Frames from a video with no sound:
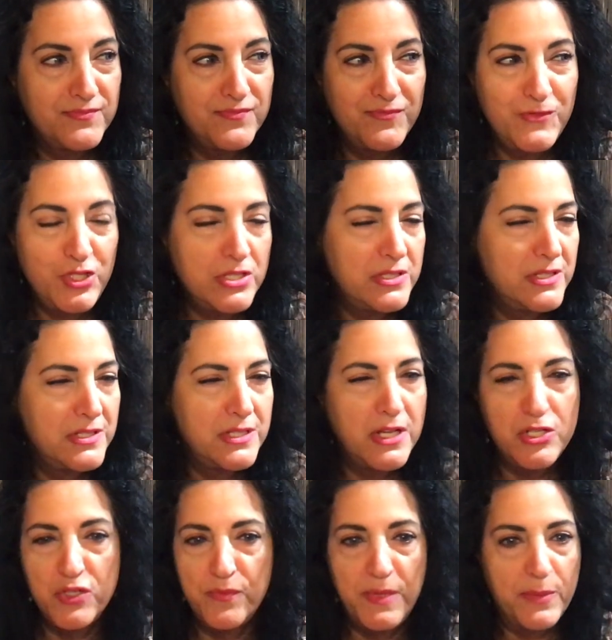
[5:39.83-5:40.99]
just a
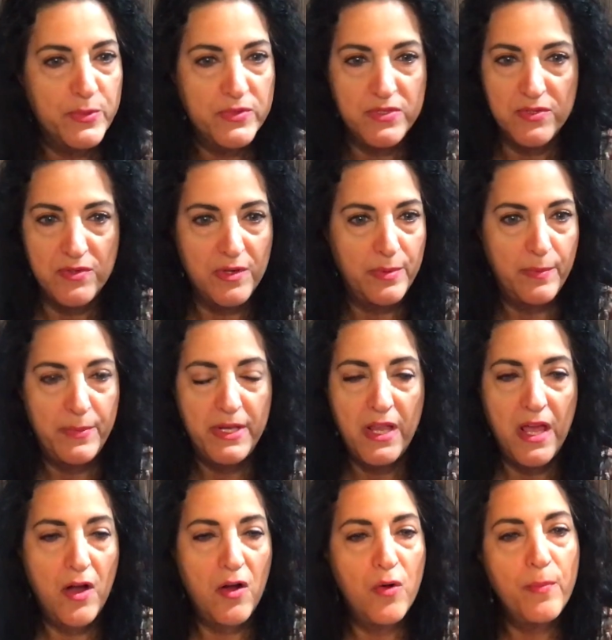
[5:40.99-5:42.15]
touch of maple syrup. But
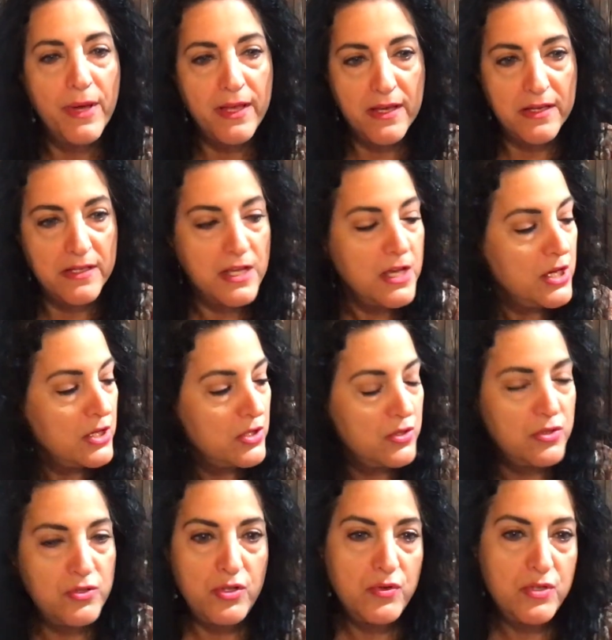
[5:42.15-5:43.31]
oh my God,
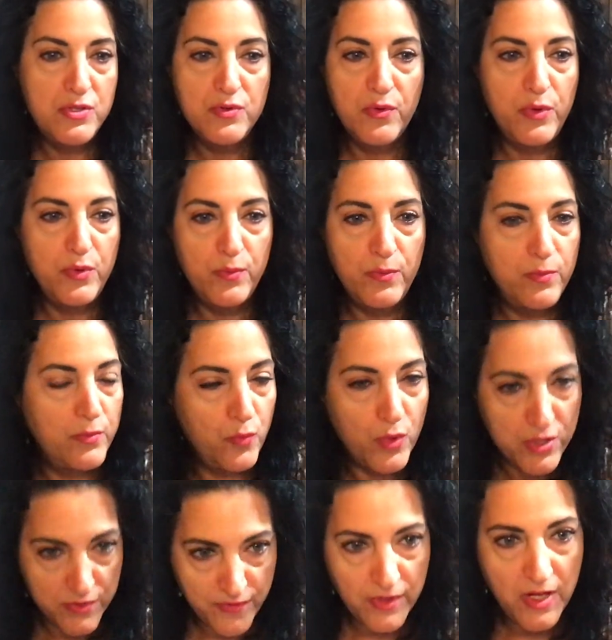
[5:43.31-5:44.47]
you can do a
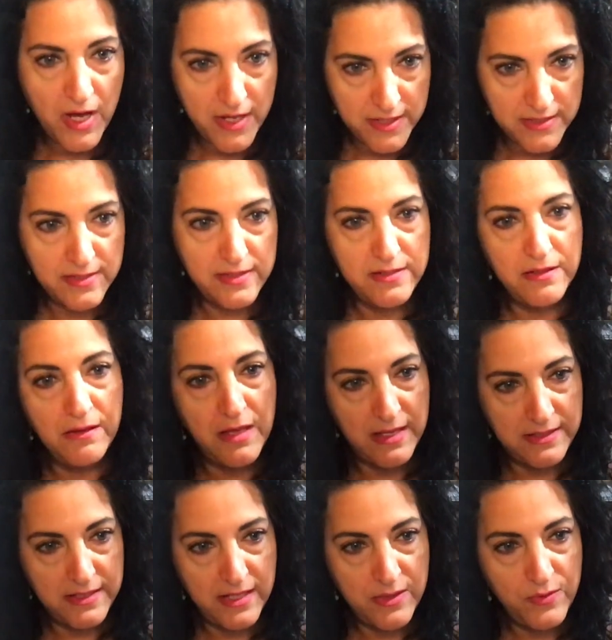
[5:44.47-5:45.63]
wonderful iced
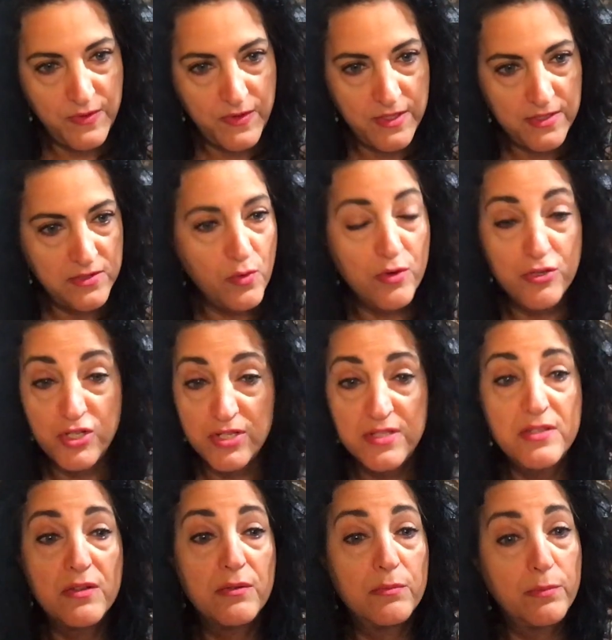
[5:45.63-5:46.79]
latte with this, or just
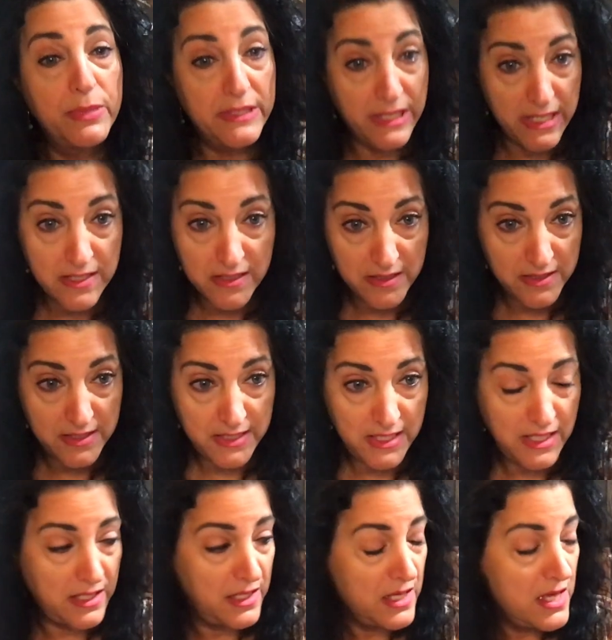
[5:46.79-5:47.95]
plain iced
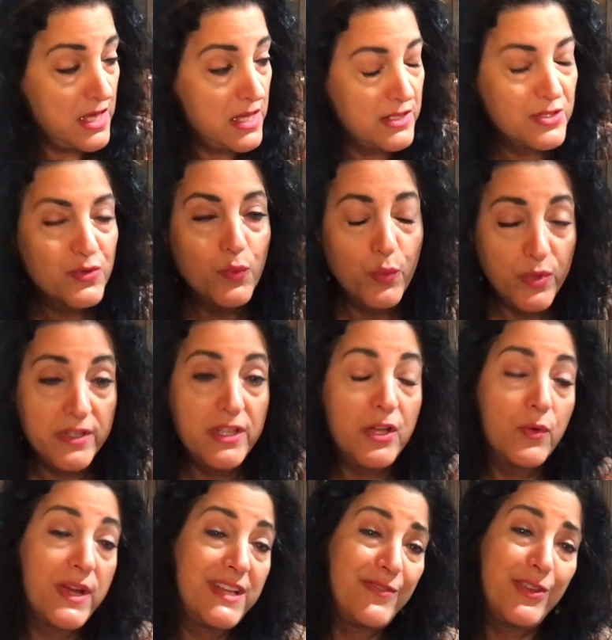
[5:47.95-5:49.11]
tea. It's really
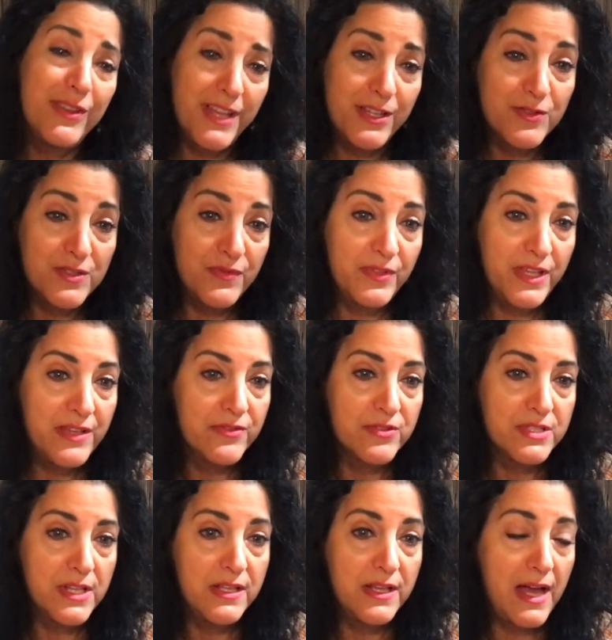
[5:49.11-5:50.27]
great if you like those flavors.
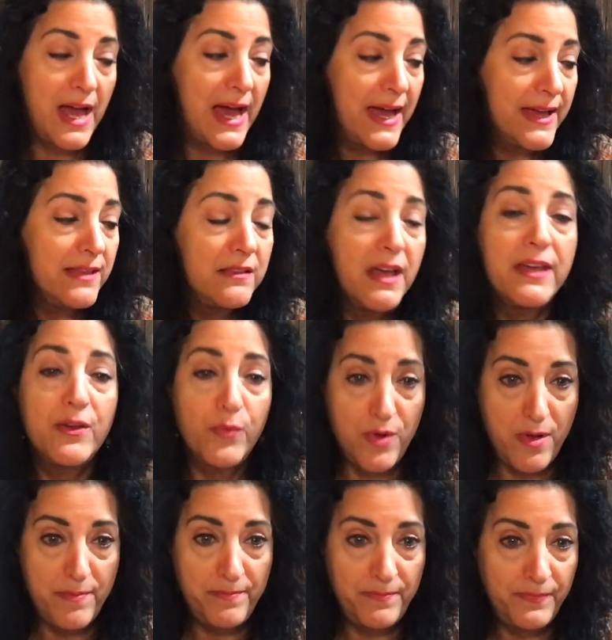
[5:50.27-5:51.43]
I like rum,